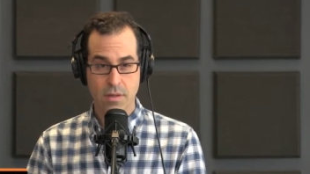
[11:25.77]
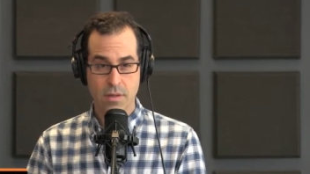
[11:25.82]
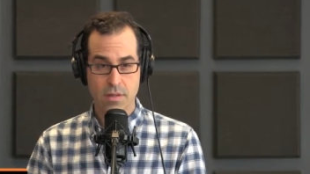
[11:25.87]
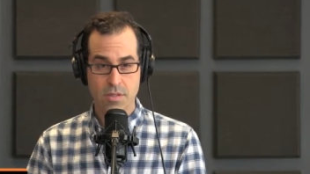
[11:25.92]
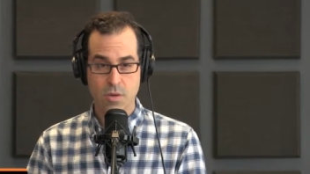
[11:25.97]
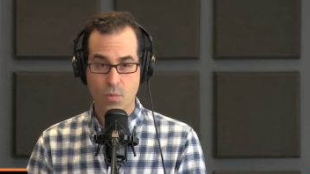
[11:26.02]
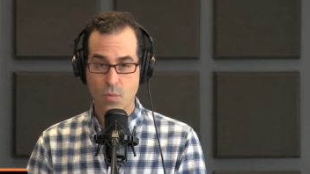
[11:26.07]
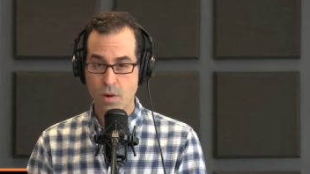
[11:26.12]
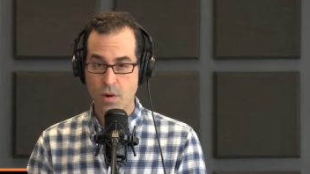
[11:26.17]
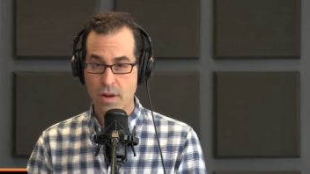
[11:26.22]

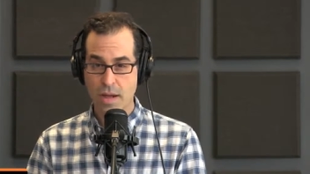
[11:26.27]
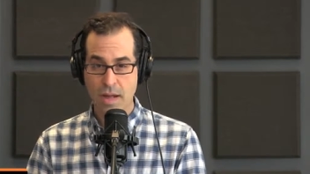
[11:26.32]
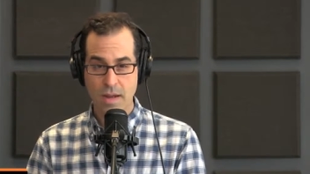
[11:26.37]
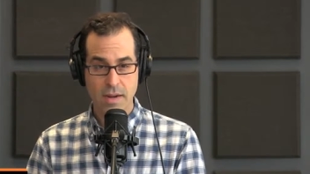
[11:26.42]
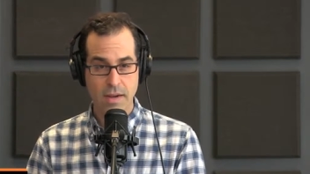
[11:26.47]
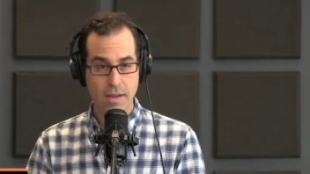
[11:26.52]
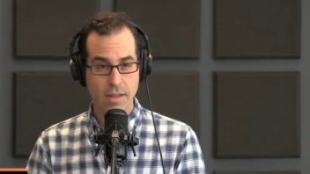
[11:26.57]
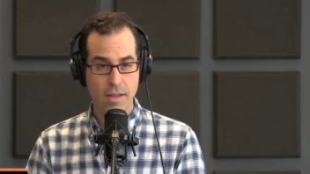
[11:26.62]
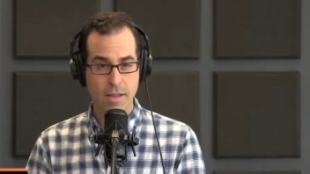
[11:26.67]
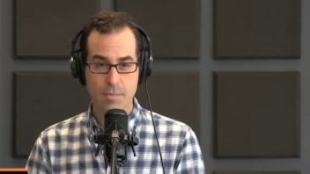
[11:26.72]
So we're not
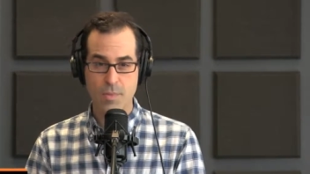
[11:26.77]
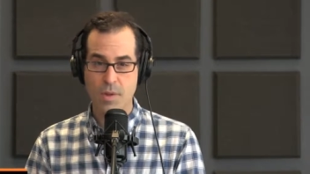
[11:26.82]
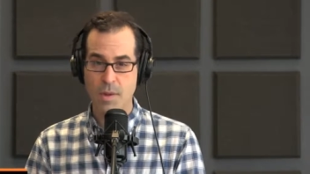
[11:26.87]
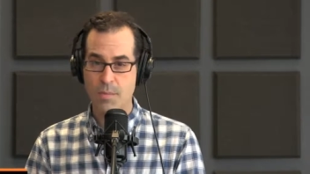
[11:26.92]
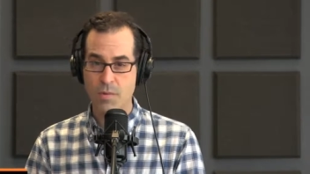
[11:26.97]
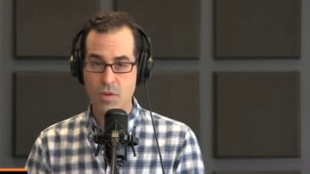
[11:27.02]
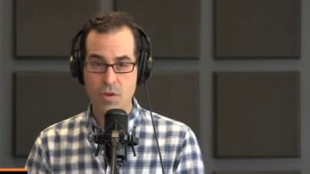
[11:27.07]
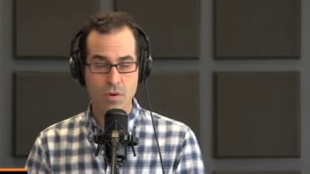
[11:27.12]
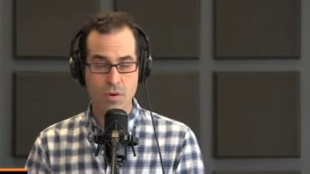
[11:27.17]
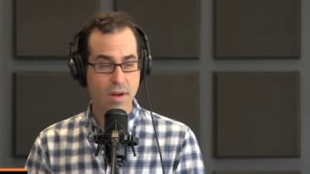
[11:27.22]
going to let
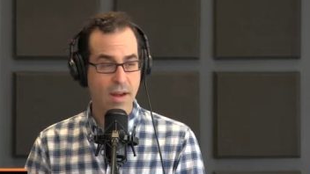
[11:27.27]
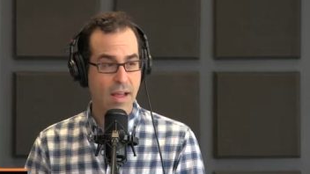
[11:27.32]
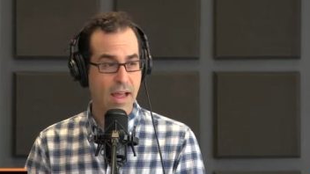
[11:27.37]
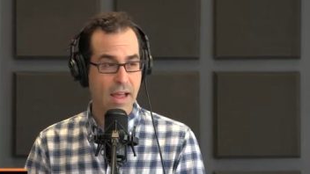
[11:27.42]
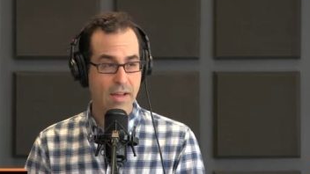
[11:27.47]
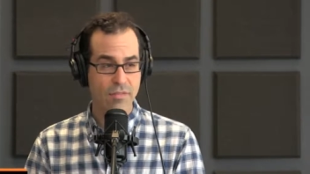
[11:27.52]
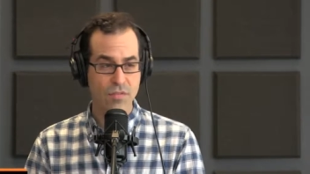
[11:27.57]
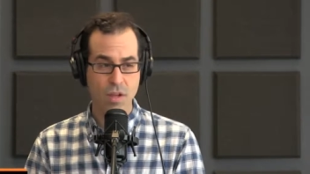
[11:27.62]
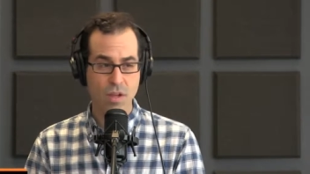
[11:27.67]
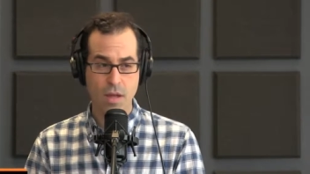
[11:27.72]
people, you're going to
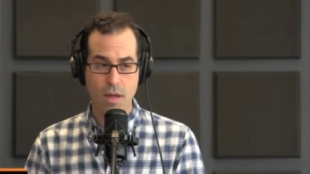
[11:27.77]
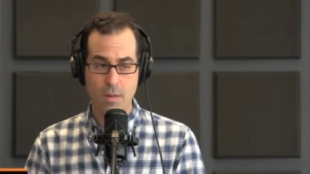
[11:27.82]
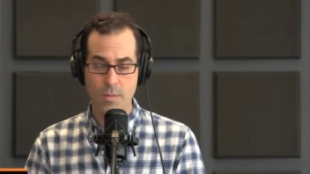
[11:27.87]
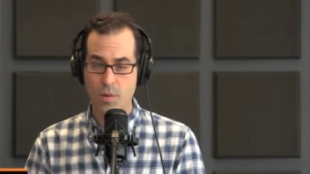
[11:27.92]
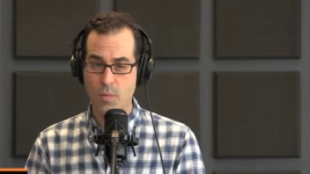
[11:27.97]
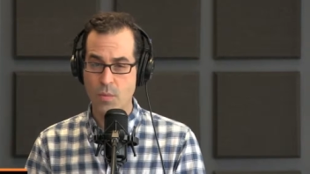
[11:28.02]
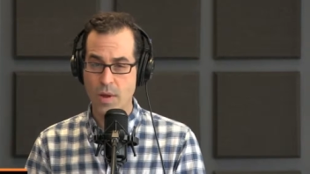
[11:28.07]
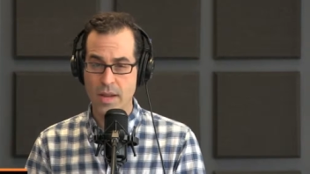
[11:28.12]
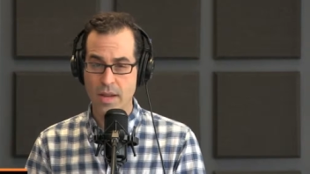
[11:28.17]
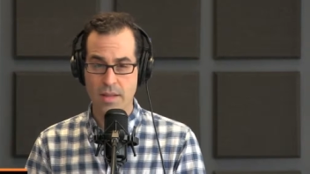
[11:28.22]
have to come
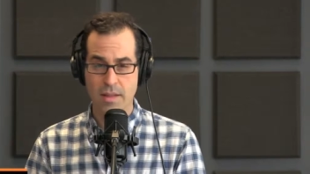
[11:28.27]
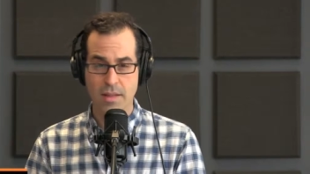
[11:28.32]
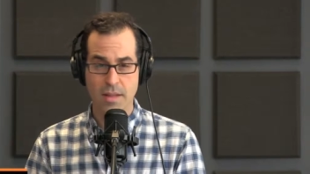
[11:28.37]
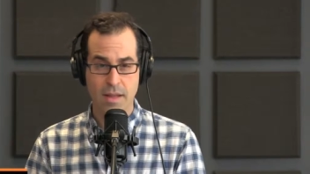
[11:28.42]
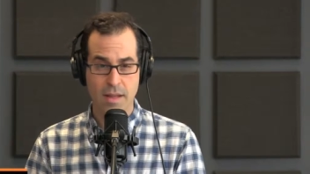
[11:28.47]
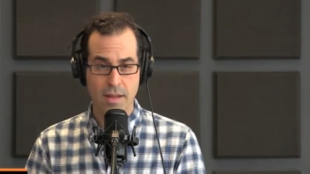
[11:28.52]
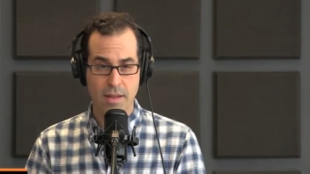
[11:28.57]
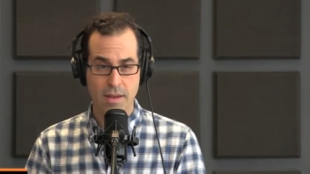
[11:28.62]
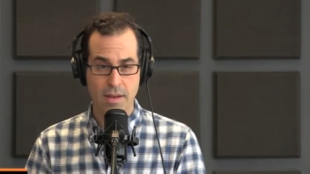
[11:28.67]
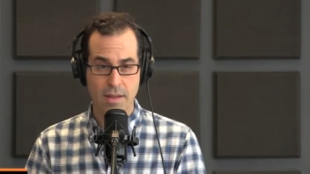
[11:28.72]
and wait in
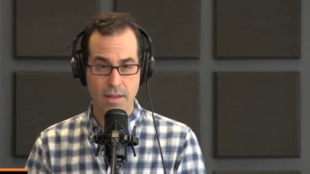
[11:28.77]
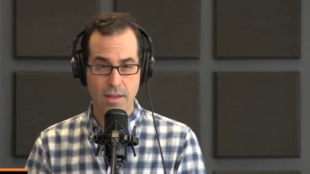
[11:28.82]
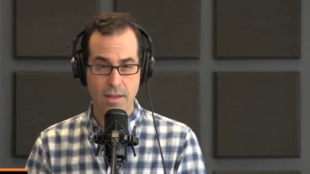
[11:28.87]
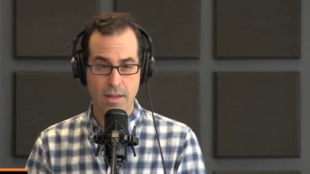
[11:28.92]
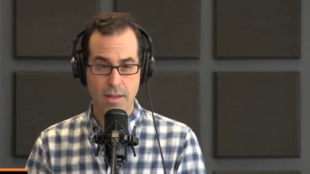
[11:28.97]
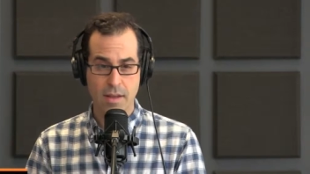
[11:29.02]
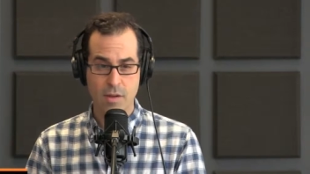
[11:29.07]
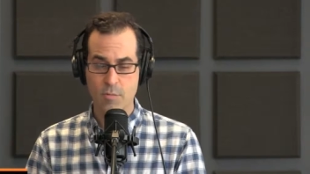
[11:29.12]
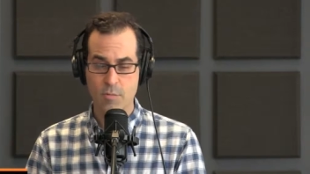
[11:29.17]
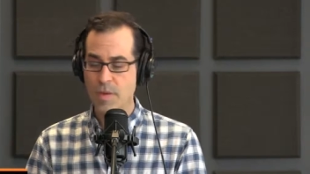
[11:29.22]
line."
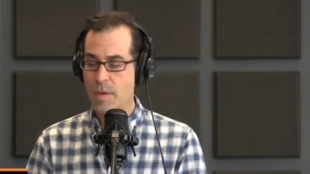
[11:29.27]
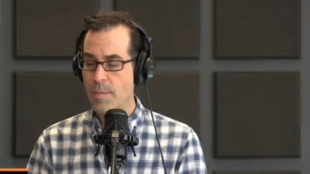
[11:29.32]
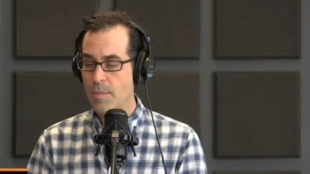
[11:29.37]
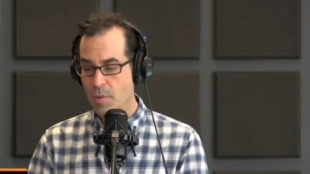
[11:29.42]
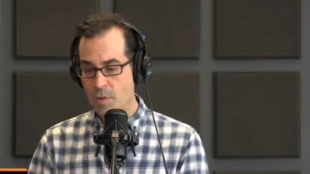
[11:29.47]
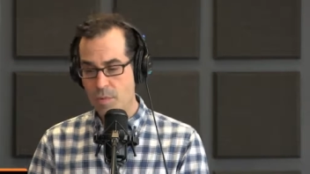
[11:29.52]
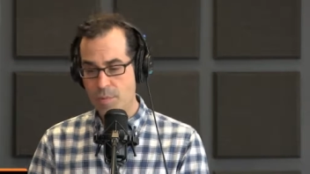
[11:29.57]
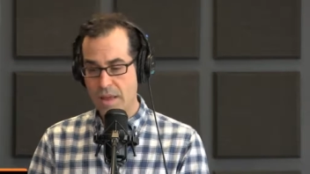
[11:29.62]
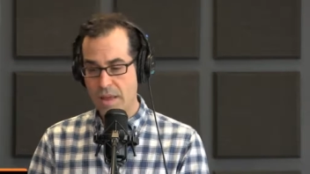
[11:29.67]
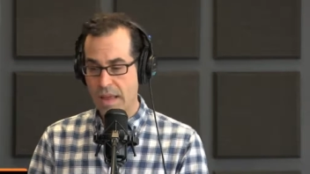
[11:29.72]
Oh,
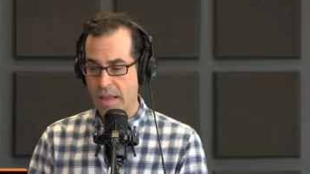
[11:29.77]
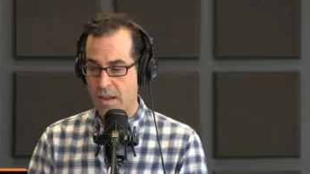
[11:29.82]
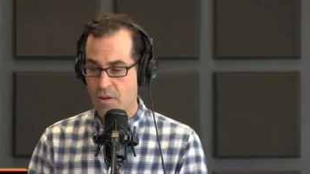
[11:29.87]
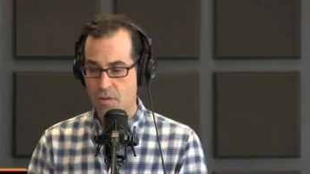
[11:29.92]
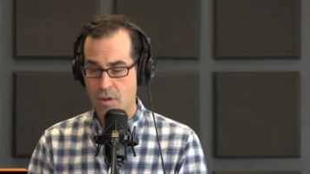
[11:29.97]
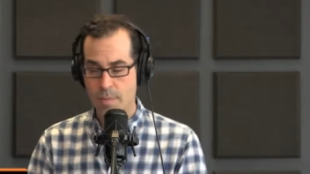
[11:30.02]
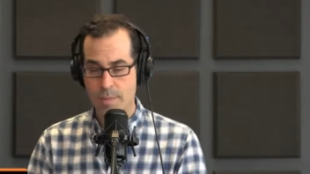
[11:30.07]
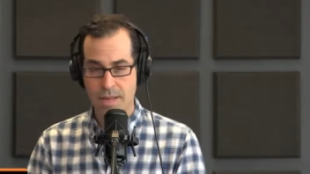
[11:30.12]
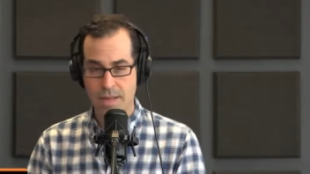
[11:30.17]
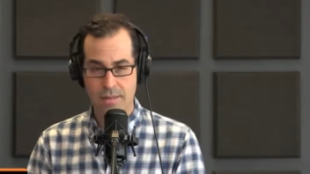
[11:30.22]
people would be
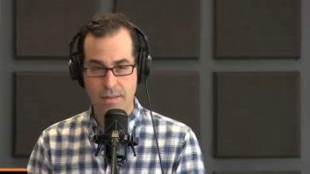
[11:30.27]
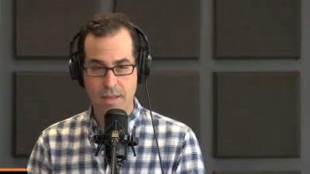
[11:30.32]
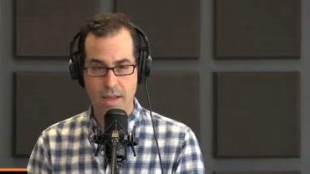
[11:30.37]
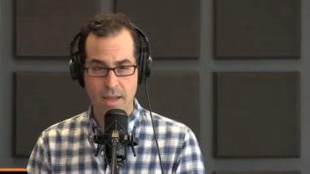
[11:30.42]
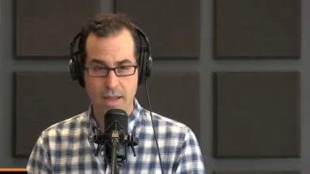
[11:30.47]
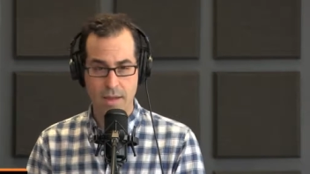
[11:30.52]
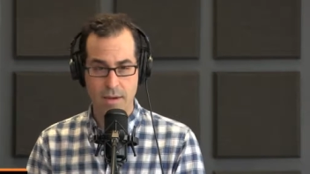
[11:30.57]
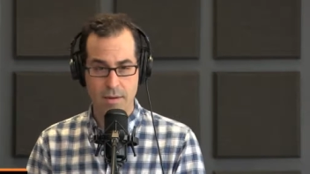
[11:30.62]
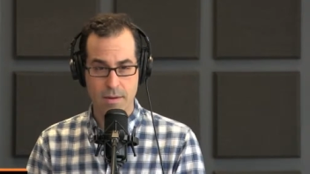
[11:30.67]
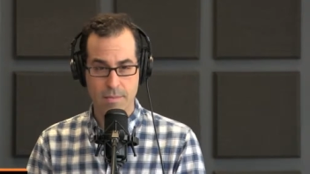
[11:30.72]
angry about
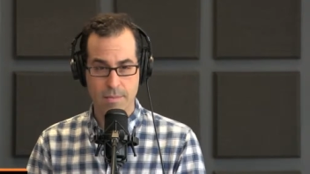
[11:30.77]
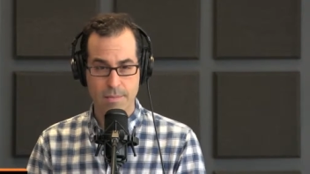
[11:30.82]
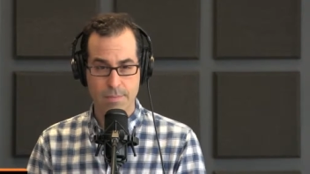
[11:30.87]
that.